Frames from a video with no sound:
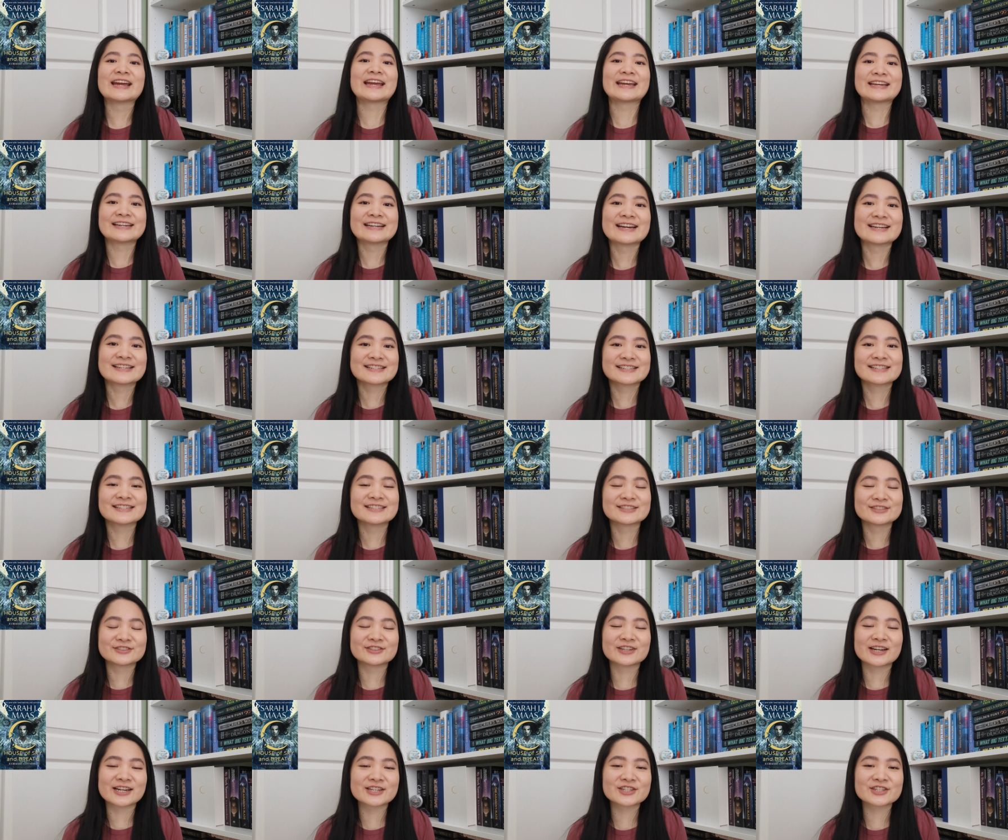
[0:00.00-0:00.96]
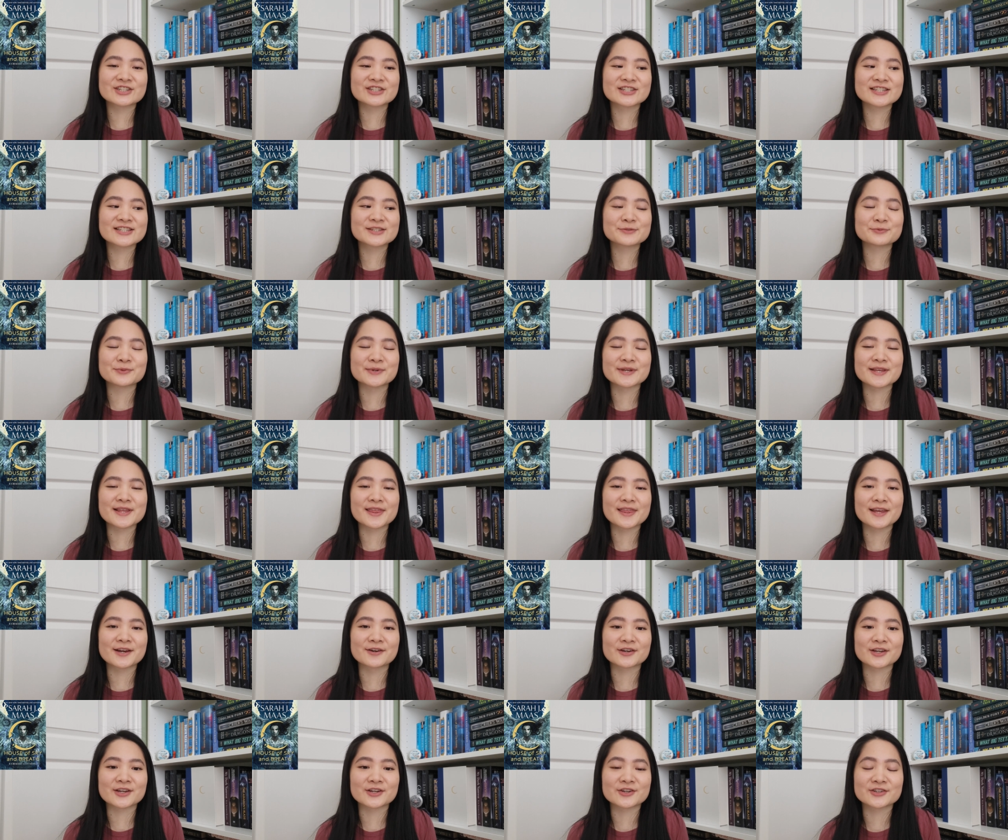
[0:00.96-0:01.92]
Ada's interactions with
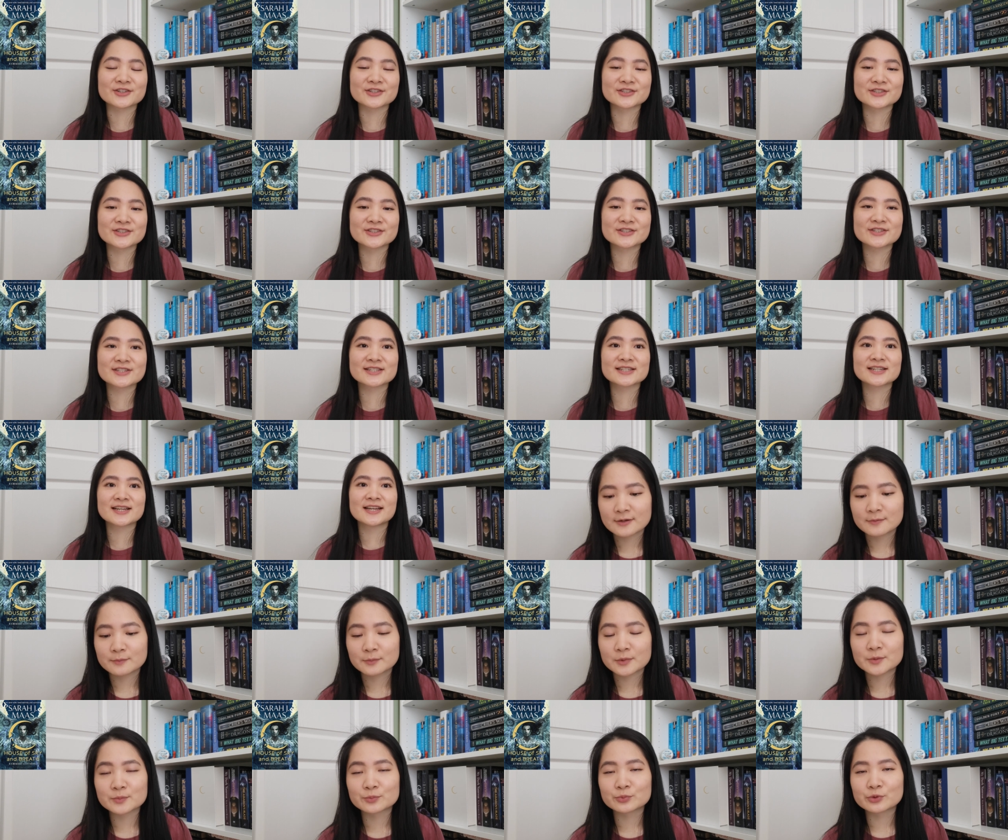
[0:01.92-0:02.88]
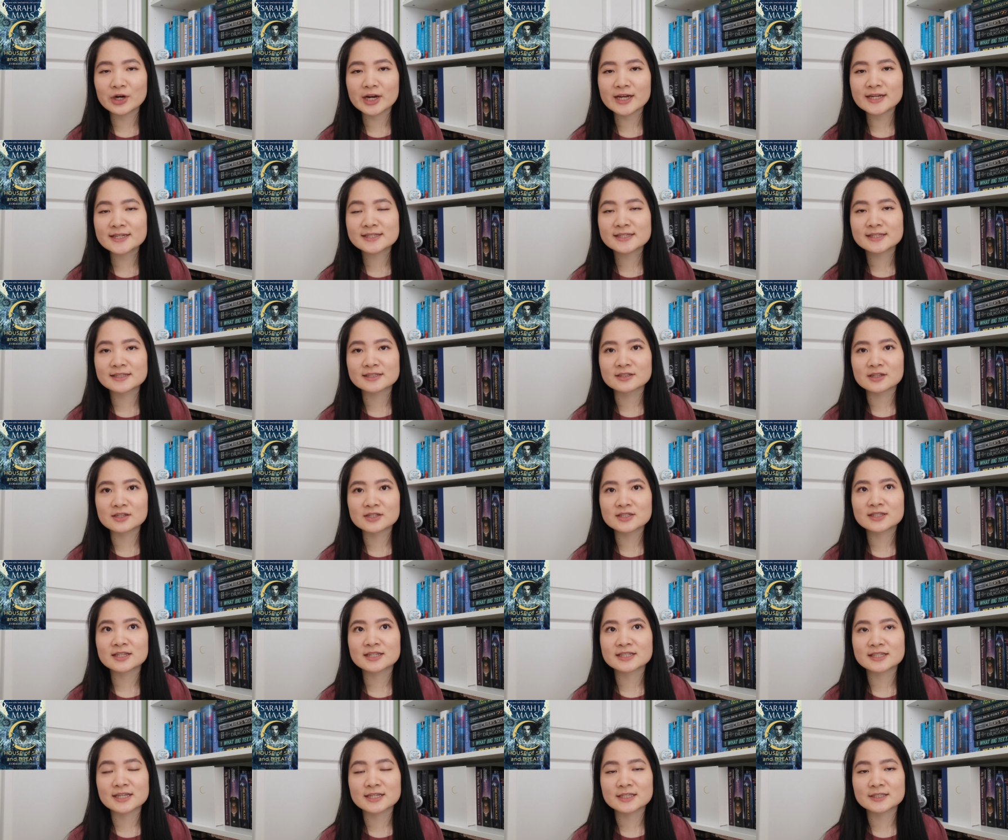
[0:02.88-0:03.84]
our characters. But Bryce does
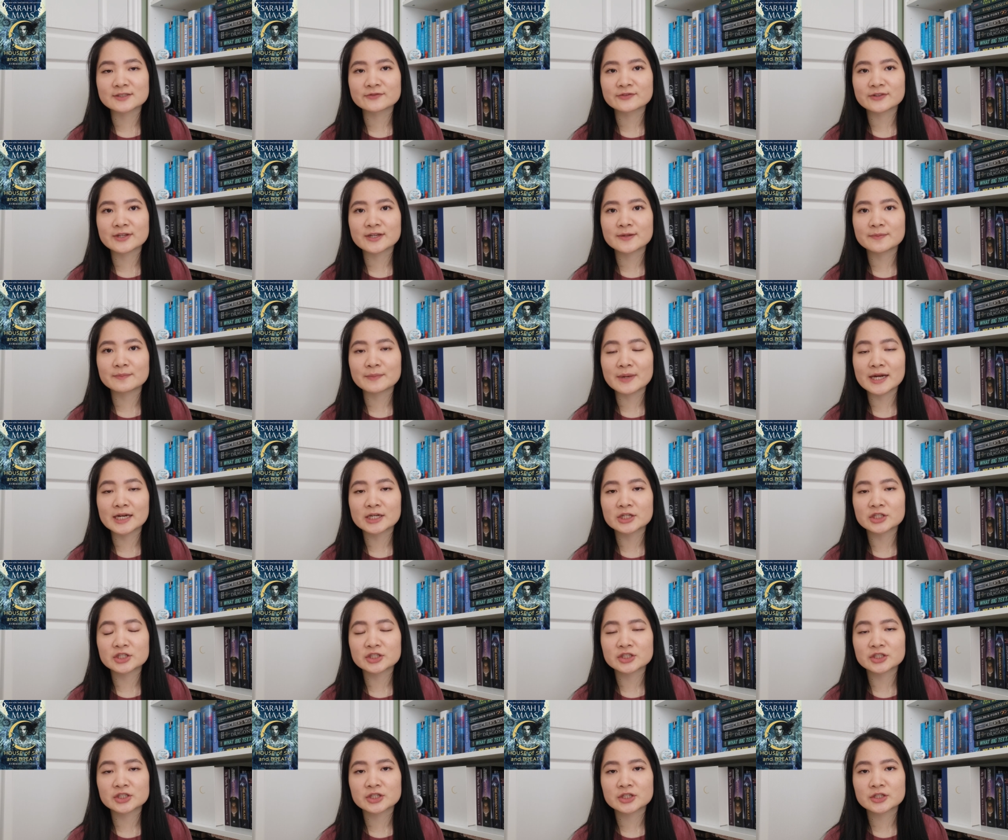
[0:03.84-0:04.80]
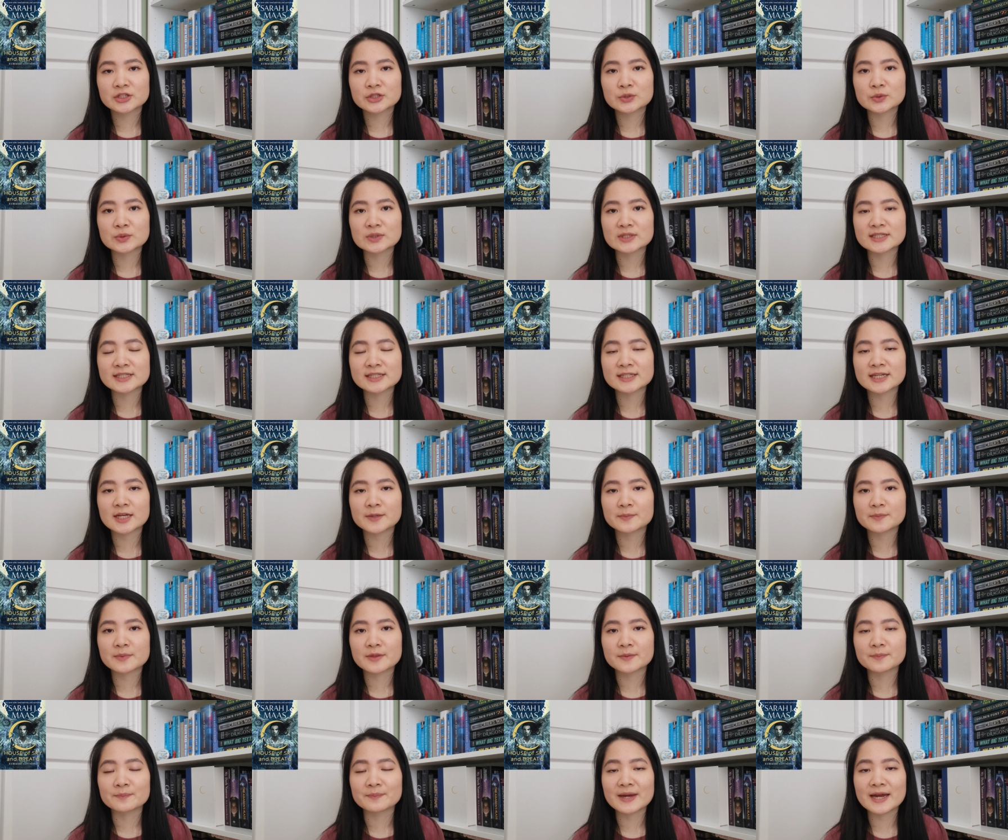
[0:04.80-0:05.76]
successfully manage to
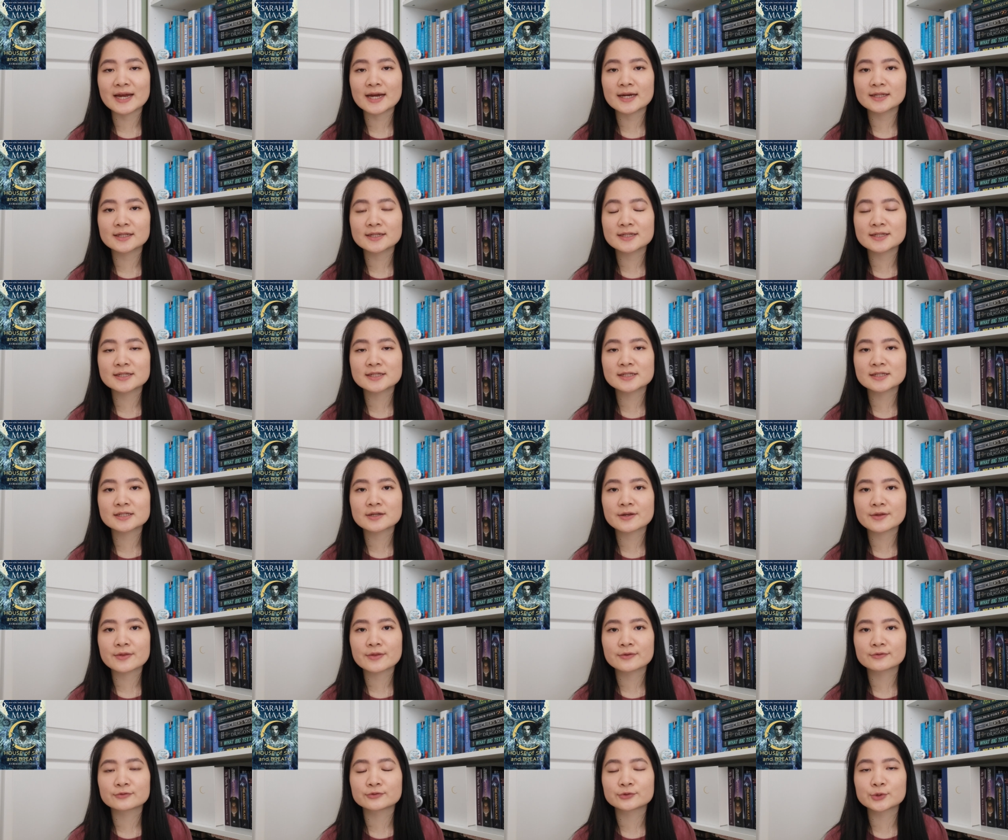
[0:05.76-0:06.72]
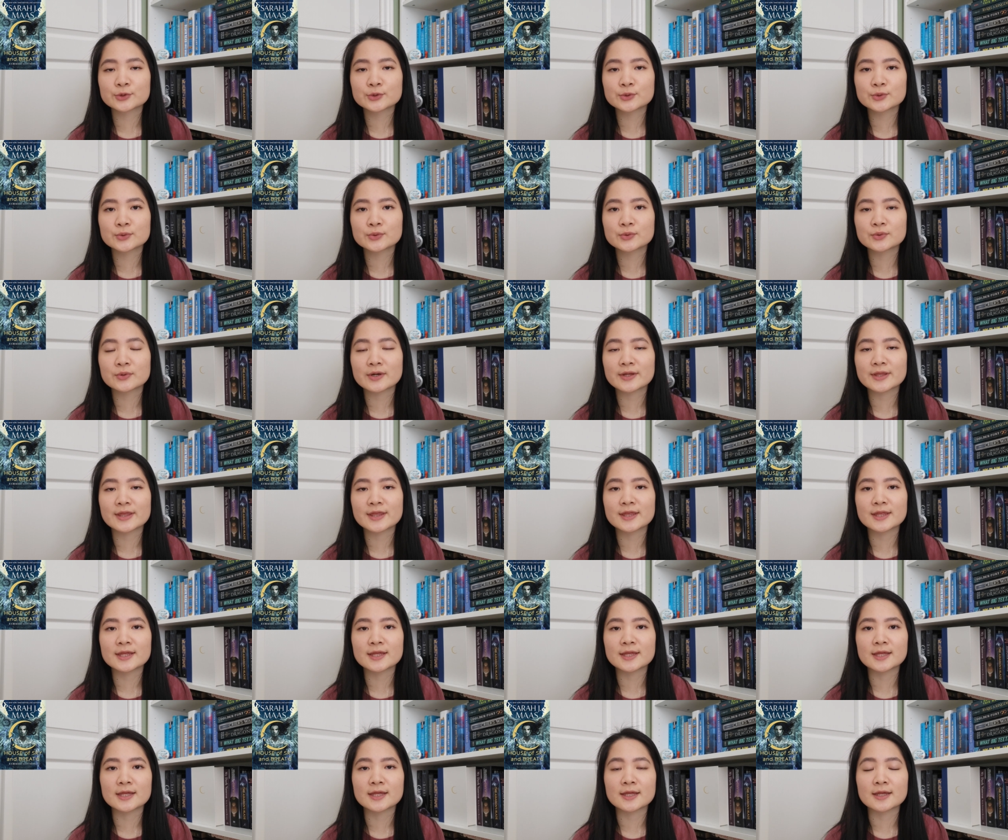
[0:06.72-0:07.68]
escape the palace through
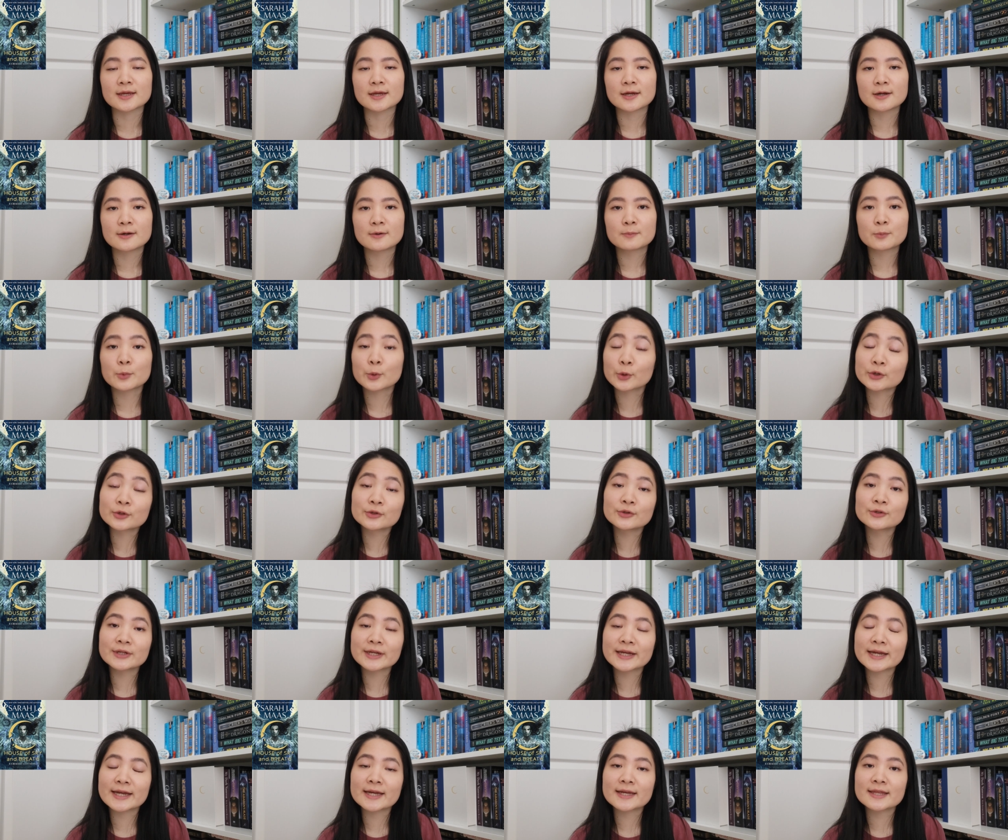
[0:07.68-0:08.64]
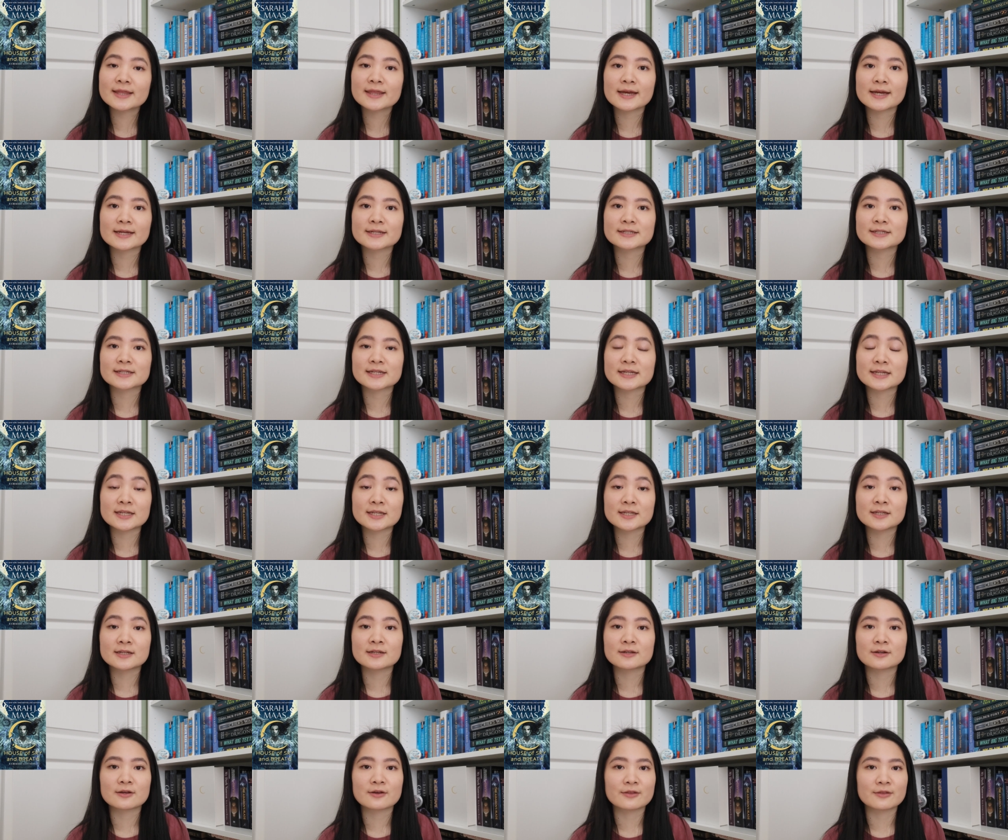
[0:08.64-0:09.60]
the portal gate that's
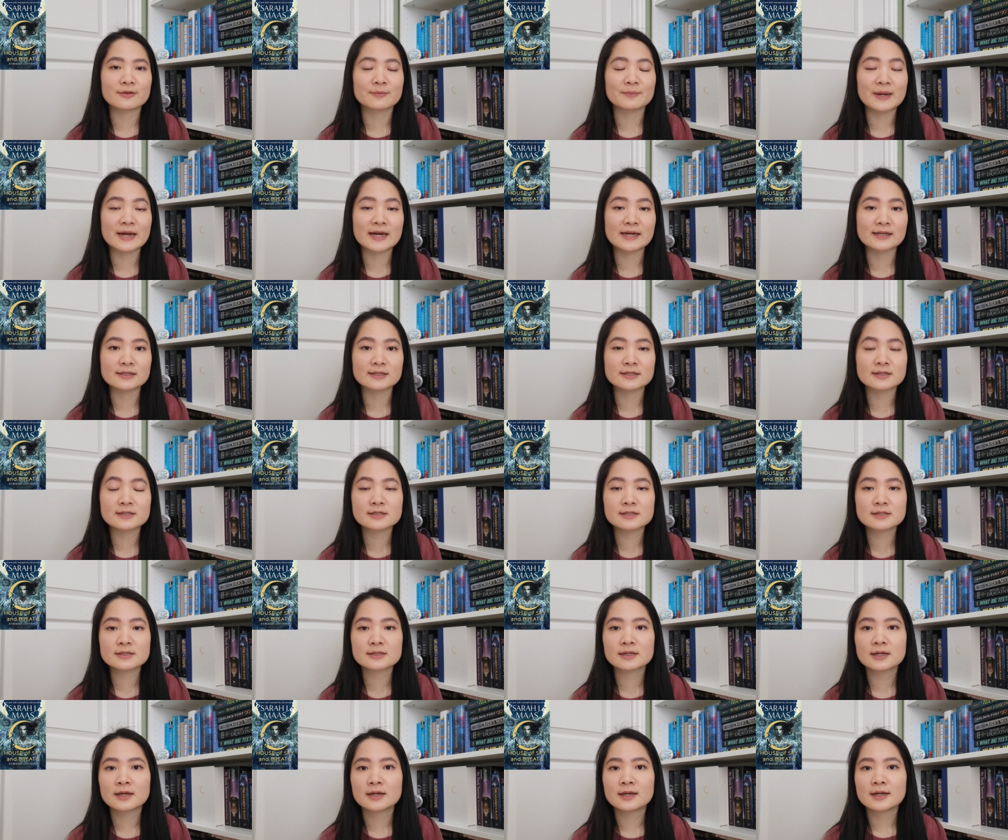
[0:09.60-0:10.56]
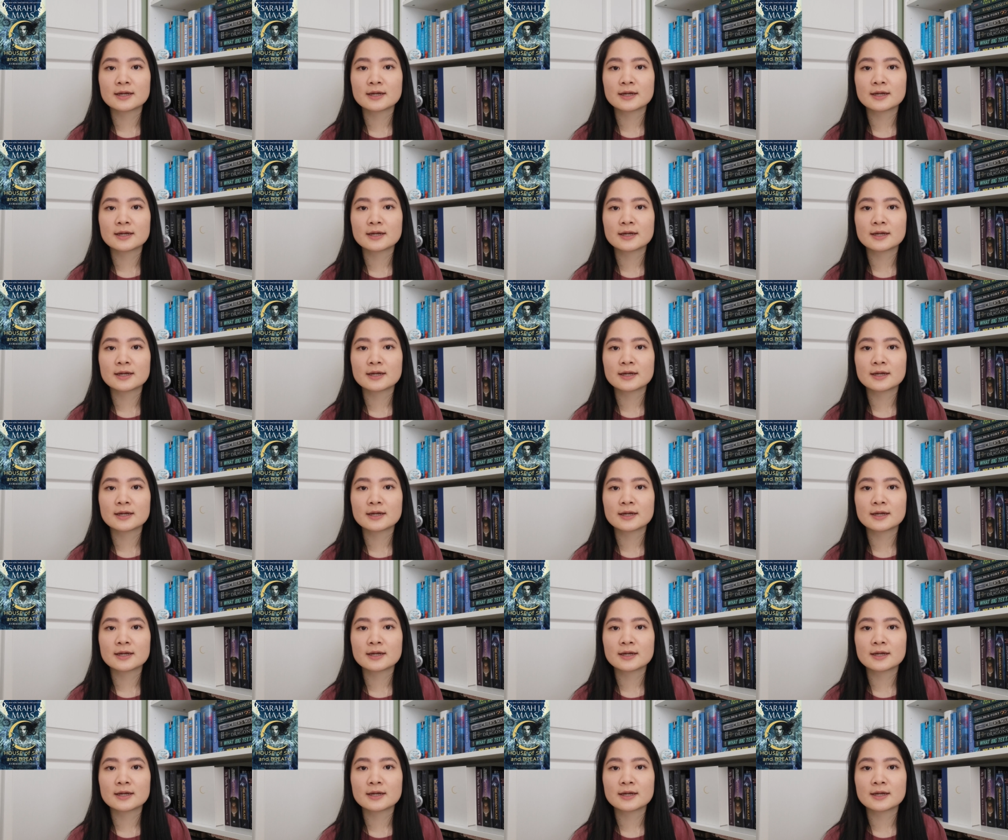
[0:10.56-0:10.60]
in the palace